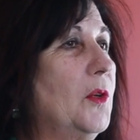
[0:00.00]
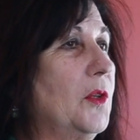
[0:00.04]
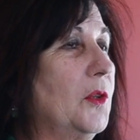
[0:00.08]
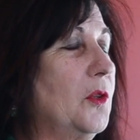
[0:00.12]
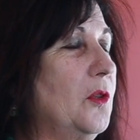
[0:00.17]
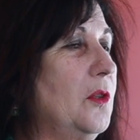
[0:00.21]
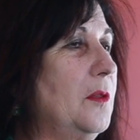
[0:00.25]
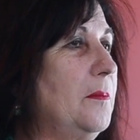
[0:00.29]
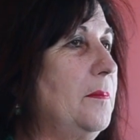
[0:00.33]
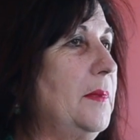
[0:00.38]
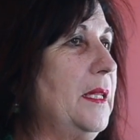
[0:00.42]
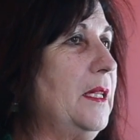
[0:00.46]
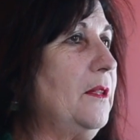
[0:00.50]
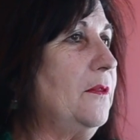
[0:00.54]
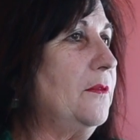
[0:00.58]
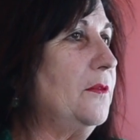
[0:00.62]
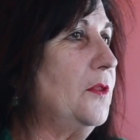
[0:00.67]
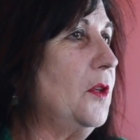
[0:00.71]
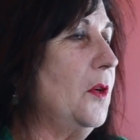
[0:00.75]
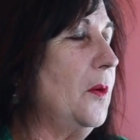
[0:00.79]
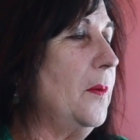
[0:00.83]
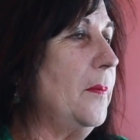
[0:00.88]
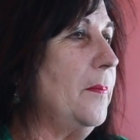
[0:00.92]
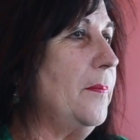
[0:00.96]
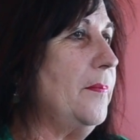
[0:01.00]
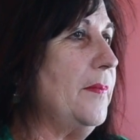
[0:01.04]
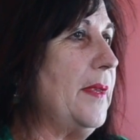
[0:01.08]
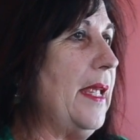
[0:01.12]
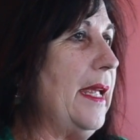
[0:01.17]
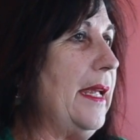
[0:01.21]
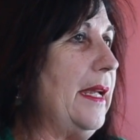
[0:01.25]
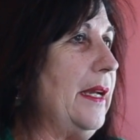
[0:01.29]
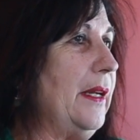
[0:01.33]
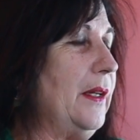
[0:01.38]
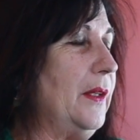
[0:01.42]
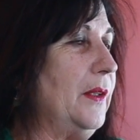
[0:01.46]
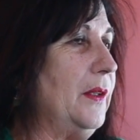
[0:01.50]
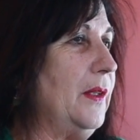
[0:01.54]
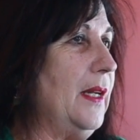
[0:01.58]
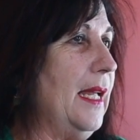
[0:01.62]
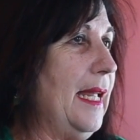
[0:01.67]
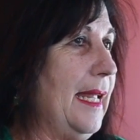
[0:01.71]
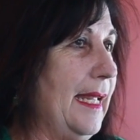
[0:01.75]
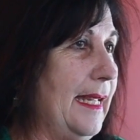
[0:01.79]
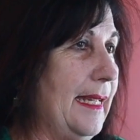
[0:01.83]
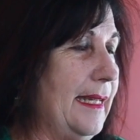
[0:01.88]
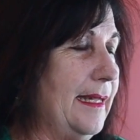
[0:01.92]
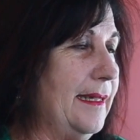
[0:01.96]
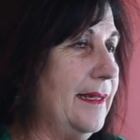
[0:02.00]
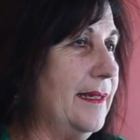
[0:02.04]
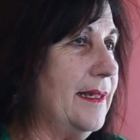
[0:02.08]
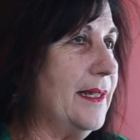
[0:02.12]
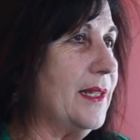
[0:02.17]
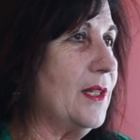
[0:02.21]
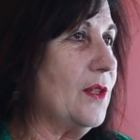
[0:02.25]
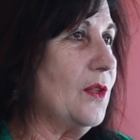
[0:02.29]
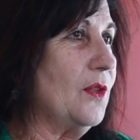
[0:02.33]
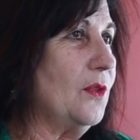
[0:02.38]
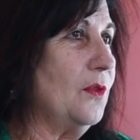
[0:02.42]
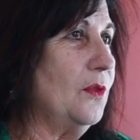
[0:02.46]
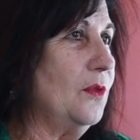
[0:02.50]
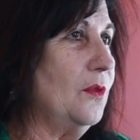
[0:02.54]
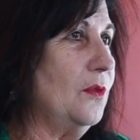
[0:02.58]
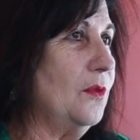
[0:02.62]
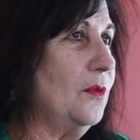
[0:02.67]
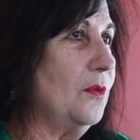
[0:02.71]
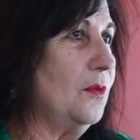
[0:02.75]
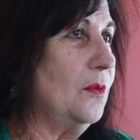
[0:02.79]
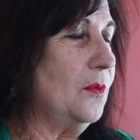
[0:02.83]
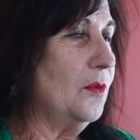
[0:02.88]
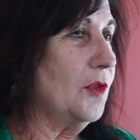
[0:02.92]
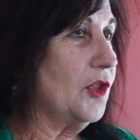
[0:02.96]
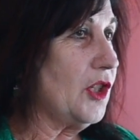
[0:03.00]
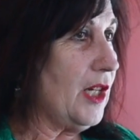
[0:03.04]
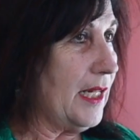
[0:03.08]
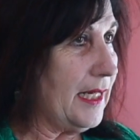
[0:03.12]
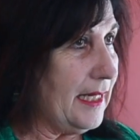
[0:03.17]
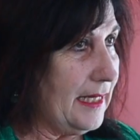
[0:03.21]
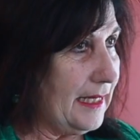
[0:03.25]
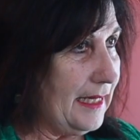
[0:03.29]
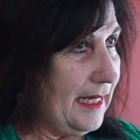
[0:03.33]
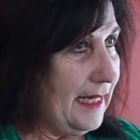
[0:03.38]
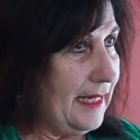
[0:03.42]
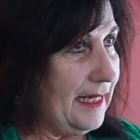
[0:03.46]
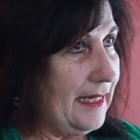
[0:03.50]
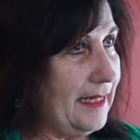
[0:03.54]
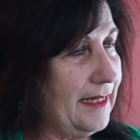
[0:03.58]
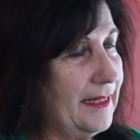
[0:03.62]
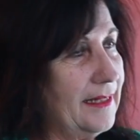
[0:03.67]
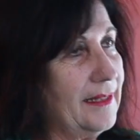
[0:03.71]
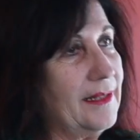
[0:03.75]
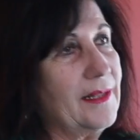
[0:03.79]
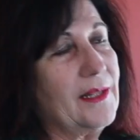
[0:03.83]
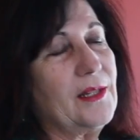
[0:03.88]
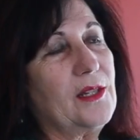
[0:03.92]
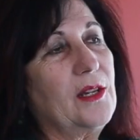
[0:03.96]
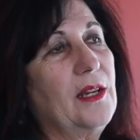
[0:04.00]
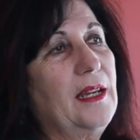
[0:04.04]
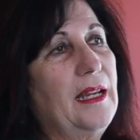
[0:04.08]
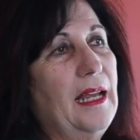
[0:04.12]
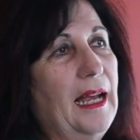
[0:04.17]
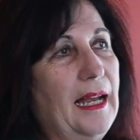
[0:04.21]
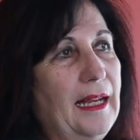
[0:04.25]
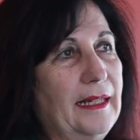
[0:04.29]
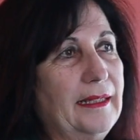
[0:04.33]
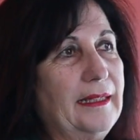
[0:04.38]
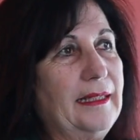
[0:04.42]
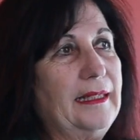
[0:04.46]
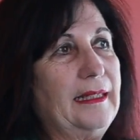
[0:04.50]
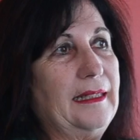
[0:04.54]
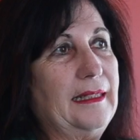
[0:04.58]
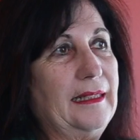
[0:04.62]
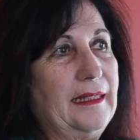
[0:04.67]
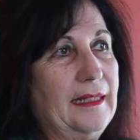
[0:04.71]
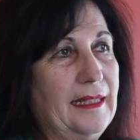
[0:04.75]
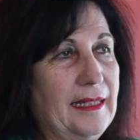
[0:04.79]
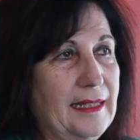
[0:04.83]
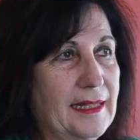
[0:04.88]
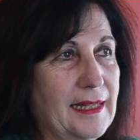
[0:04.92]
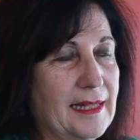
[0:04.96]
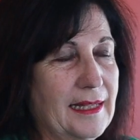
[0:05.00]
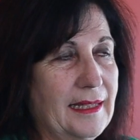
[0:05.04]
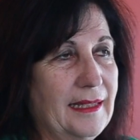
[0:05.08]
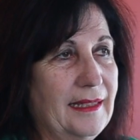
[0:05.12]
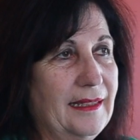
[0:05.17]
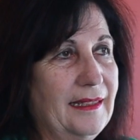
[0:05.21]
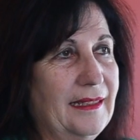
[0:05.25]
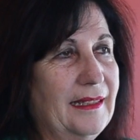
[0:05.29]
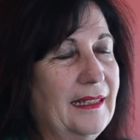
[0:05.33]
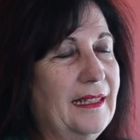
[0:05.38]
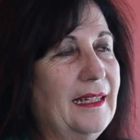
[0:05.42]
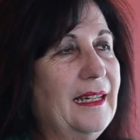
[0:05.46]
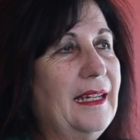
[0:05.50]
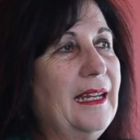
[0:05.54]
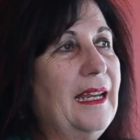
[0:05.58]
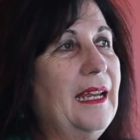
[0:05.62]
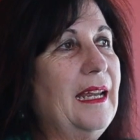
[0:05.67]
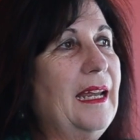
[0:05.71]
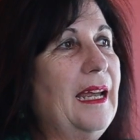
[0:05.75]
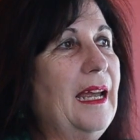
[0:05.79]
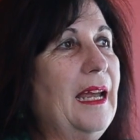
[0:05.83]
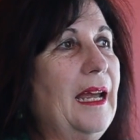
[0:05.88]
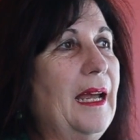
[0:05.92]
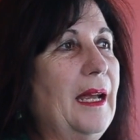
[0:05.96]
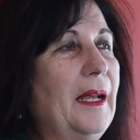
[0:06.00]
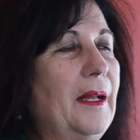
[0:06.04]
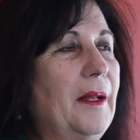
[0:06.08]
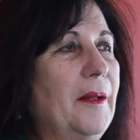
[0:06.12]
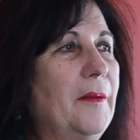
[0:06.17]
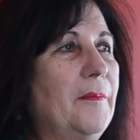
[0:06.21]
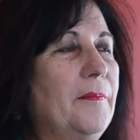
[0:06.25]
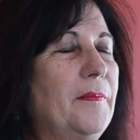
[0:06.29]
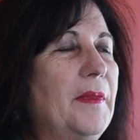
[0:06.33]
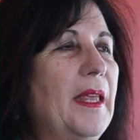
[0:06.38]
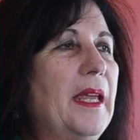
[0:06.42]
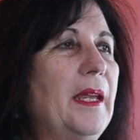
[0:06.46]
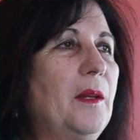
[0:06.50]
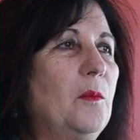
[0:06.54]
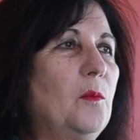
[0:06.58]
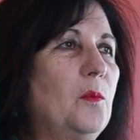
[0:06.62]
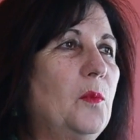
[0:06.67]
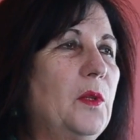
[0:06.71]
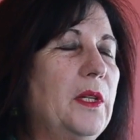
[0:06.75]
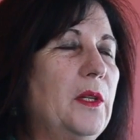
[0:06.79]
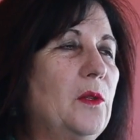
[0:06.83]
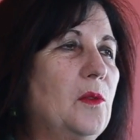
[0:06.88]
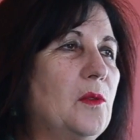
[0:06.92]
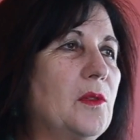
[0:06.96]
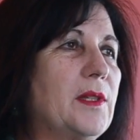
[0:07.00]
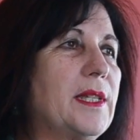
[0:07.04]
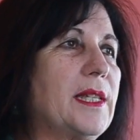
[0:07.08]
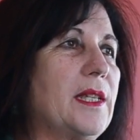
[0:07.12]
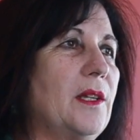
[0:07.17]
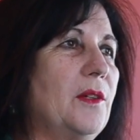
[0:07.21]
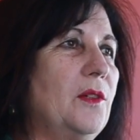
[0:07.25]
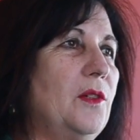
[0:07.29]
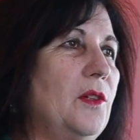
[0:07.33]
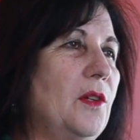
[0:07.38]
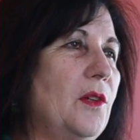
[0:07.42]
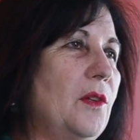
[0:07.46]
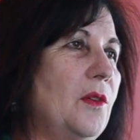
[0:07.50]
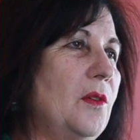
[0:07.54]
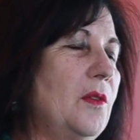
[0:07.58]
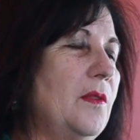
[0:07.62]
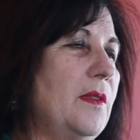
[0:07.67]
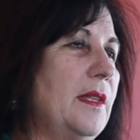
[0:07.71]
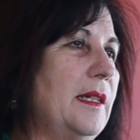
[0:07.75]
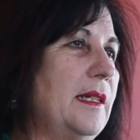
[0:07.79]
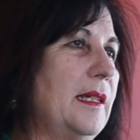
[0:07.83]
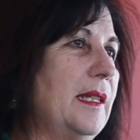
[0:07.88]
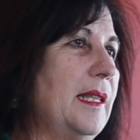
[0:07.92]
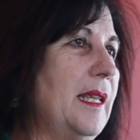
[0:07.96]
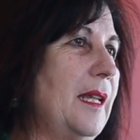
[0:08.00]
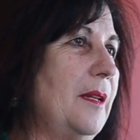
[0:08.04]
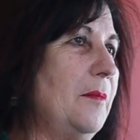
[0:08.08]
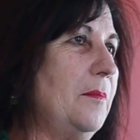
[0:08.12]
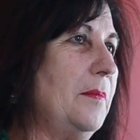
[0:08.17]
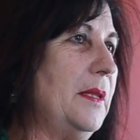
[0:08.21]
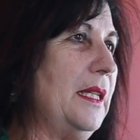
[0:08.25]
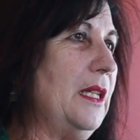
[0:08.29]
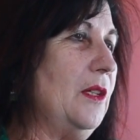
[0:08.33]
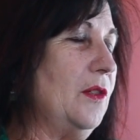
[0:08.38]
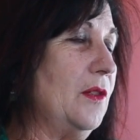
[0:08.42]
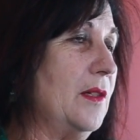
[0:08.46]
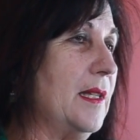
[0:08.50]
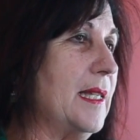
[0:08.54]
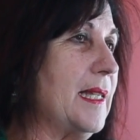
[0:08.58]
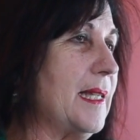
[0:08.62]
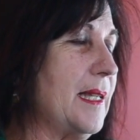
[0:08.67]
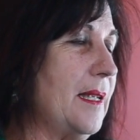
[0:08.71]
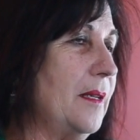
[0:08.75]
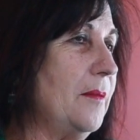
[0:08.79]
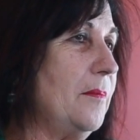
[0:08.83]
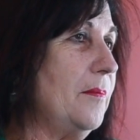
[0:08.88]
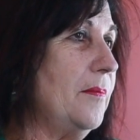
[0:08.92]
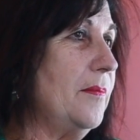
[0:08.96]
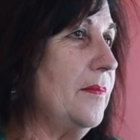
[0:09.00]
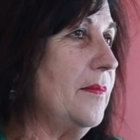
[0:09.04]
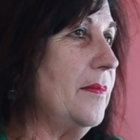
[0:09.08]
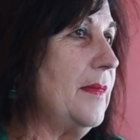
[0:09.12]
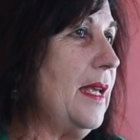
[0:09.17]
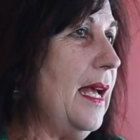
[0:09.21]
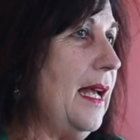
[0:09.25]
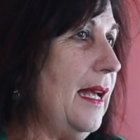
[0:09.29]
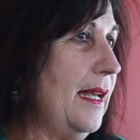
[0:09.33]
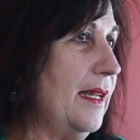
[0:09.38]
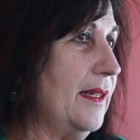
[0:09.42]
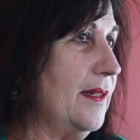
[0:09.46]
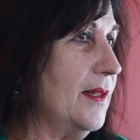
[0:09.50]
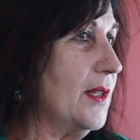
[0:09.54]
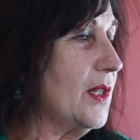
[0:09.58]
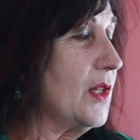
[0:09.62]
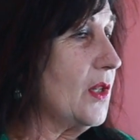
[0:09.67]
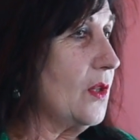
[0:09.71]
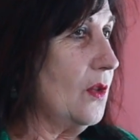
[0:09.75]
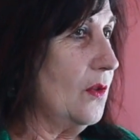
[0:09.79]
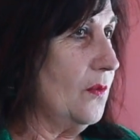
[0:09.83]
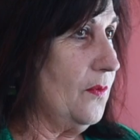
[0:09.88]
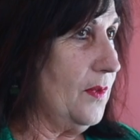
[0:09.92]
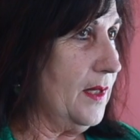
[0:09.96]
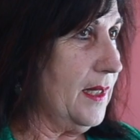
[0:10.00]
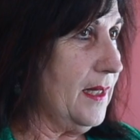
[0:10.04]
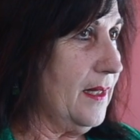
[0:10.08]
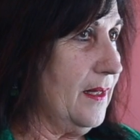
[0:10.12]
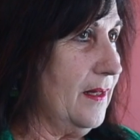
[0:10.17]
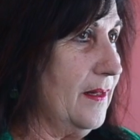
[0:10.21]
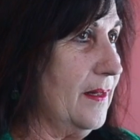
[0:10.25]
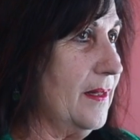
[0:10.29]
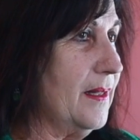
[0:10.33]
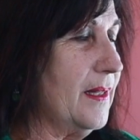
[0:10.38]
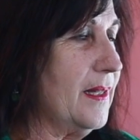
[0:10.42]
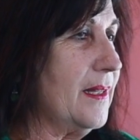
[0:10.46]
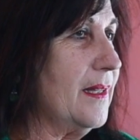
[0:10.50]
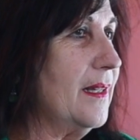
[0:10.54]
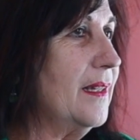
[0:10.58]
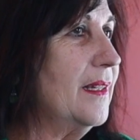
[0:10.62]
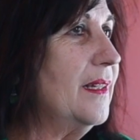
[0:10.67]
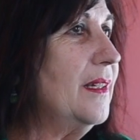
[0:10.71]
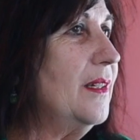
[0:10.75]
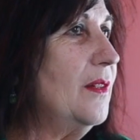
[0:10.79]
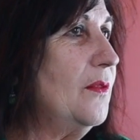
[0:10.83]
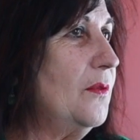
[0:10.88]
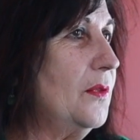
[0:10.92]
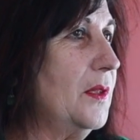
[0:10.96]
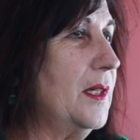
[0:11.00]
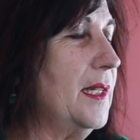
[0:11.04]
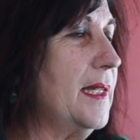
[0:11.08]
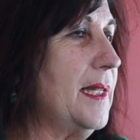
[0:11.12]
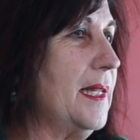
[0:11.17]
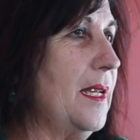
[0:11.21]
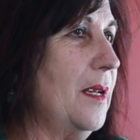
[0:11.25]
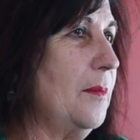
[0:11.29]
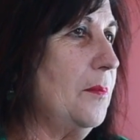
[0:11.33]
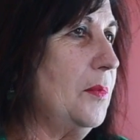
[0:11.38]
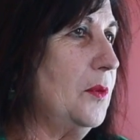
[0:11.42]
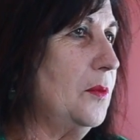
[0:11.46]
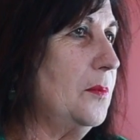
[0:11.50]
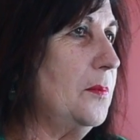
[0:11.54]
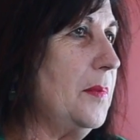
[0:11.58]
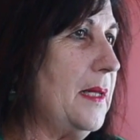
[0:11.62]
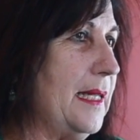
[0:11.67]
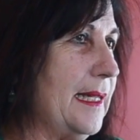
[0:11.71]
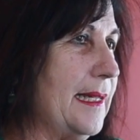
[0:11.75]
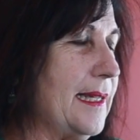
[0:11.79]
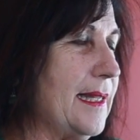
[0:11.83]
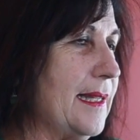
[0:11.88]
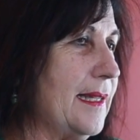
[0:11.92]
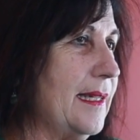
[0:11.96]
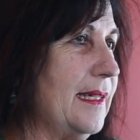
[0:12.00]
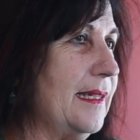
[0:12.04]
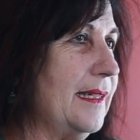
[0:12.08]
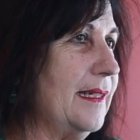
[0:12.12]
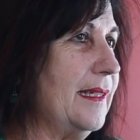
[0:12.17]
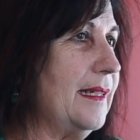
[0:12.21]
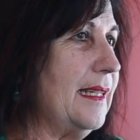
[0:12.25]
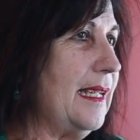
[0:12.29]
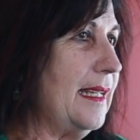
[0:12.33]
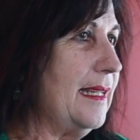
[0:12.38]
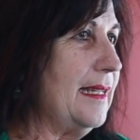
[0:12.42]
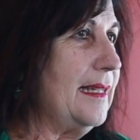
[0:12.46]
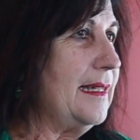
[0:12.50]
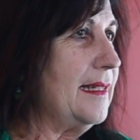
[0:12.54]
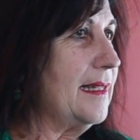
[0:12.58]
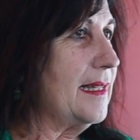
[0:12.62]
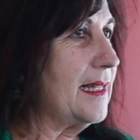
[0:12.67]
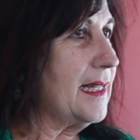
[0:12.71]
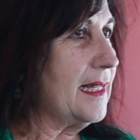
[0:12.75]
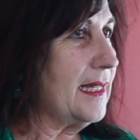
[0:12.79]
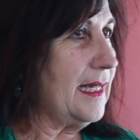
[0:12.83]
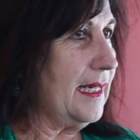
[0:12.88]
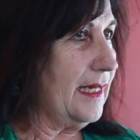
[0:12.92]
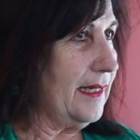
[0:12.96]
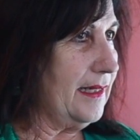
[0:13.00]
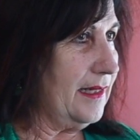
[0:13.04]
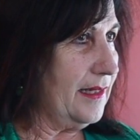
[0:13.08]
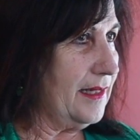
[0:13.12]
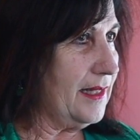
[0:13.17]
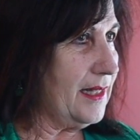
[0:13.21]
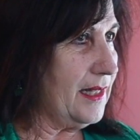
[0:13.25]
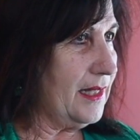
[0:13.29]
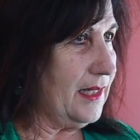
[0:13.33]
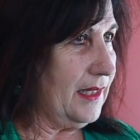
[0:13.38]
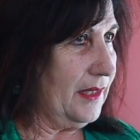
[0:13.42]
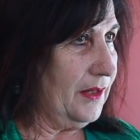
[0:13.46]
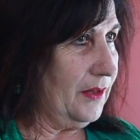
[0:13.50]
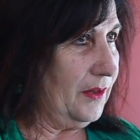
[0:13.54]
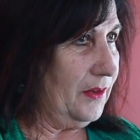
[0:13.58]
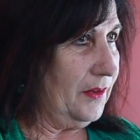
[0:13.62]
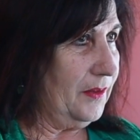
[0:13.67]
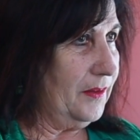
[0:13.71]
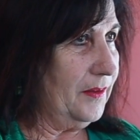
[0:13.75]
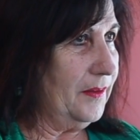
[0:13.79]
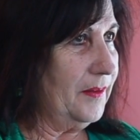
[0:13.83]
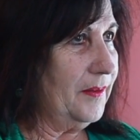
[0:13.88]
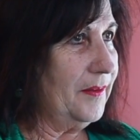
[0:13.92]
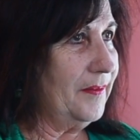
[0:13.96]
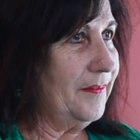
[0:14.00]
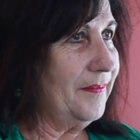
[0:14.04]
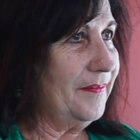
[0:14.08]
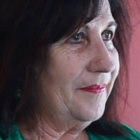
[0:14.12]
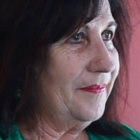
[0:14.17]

or it could be from our hands through shaking hands, hugging, kissing. Um, and we also know that it can be on some hard surfaces, for example, plastic and stainless steel.